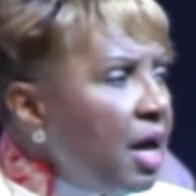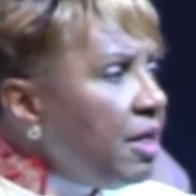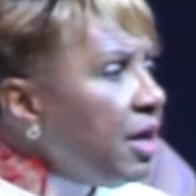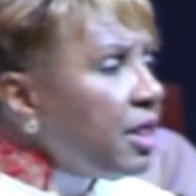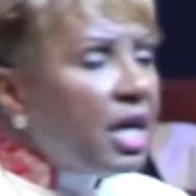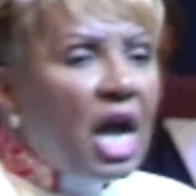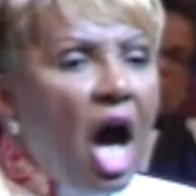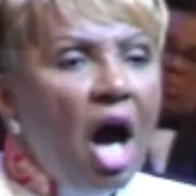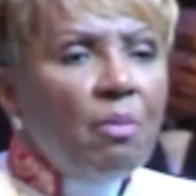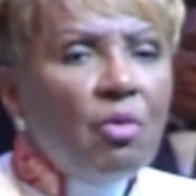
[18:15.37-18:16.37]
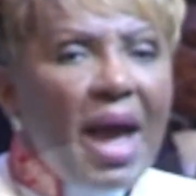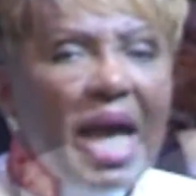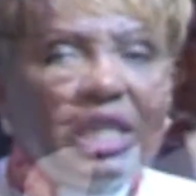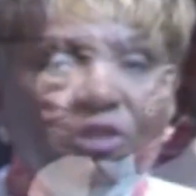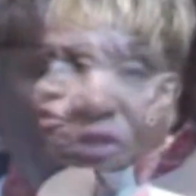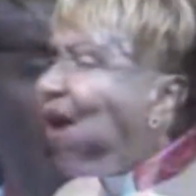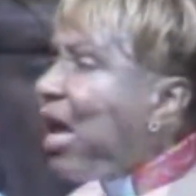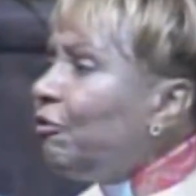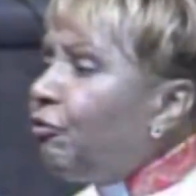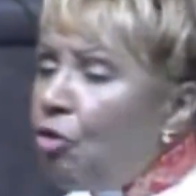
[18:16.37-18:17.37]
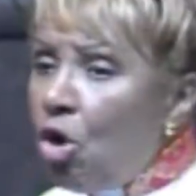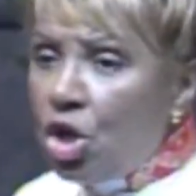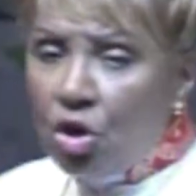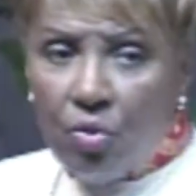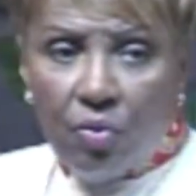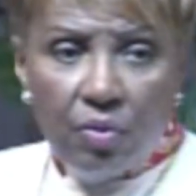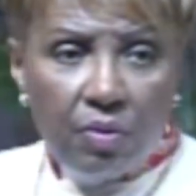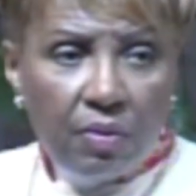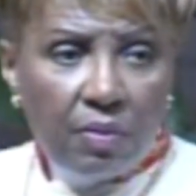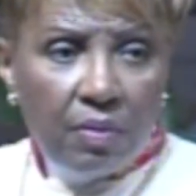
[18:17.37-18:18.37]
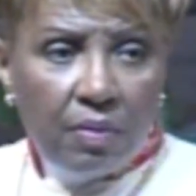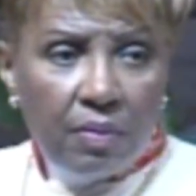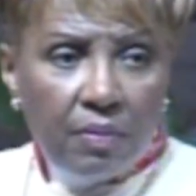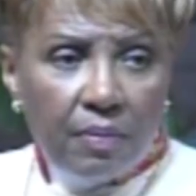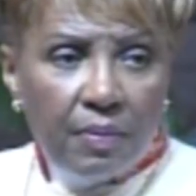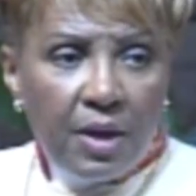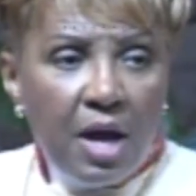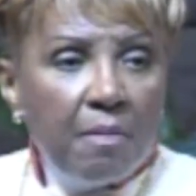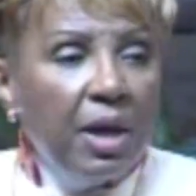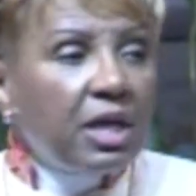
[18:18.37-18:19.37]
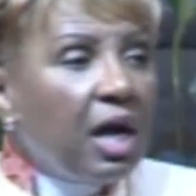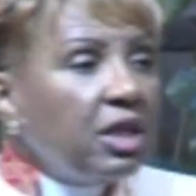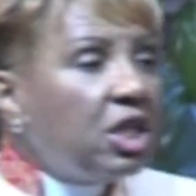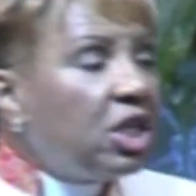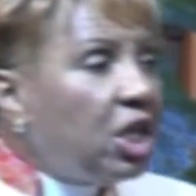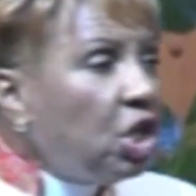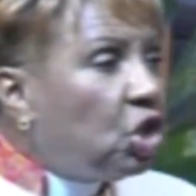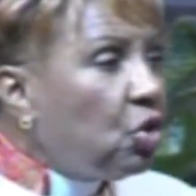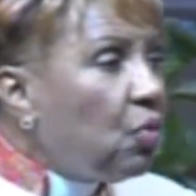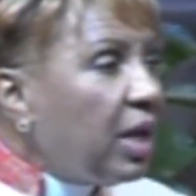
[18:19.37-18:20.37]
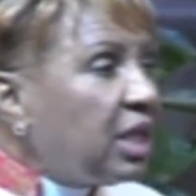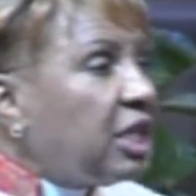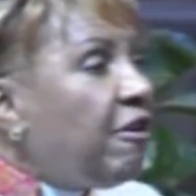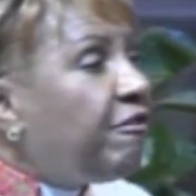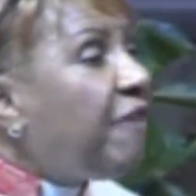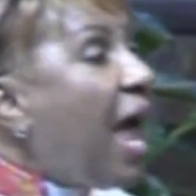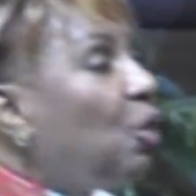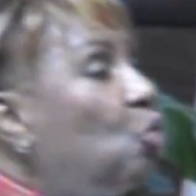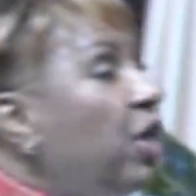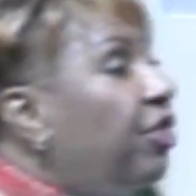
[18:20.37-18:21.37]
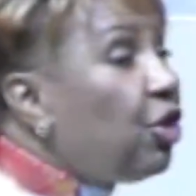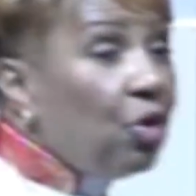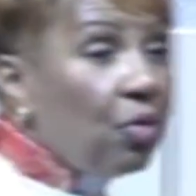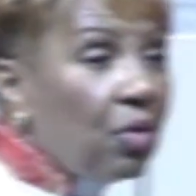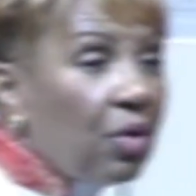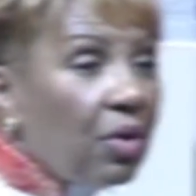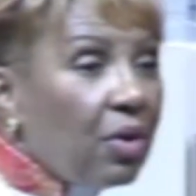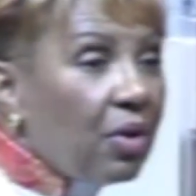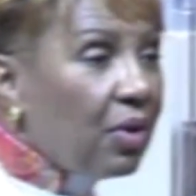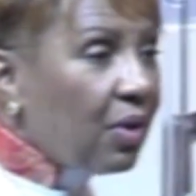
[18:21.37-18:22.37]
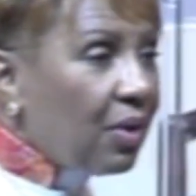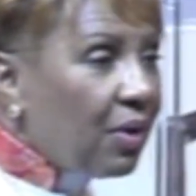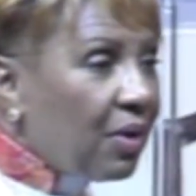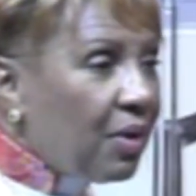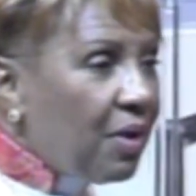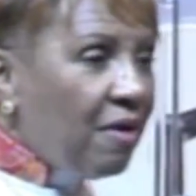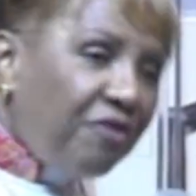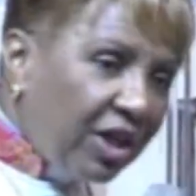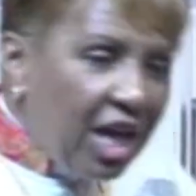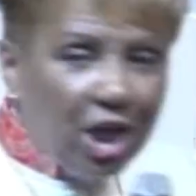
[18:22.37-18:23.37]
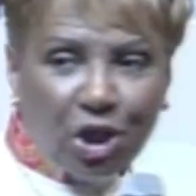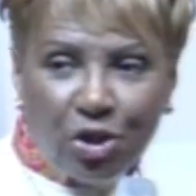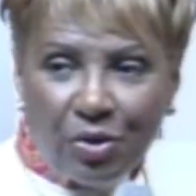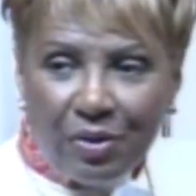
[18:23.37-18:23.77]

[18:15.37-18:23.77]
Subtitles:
The comrades fight for you, but constituents fight with you for the issue.